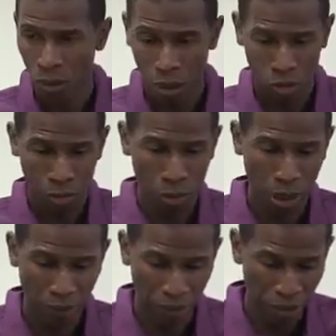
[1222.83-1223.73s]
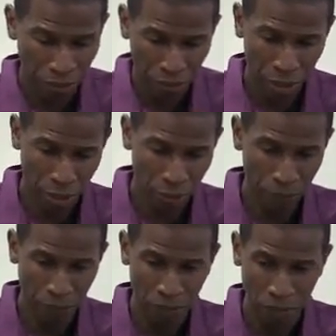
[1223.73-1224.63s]
Also, when you have a sphere,
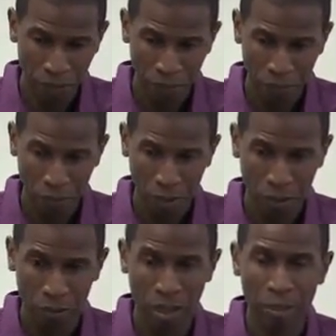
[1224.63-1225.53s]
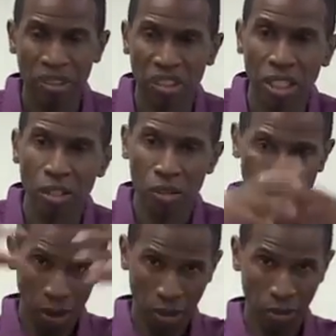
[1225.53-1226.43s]
that means the
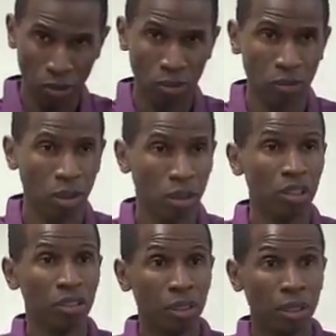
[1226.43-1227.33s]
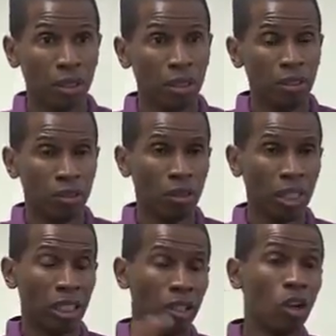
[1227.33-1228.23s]
energy is holistic. It's going
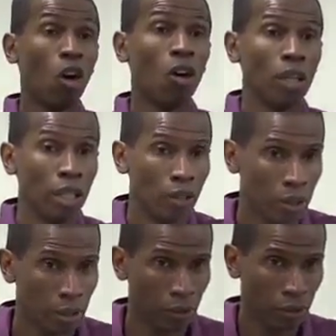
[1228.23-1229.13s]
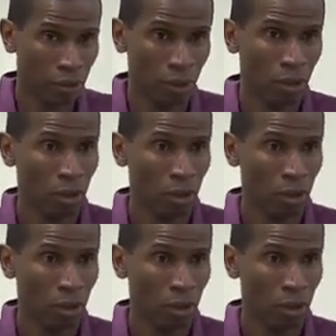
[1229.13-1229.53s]
to hit in all areas.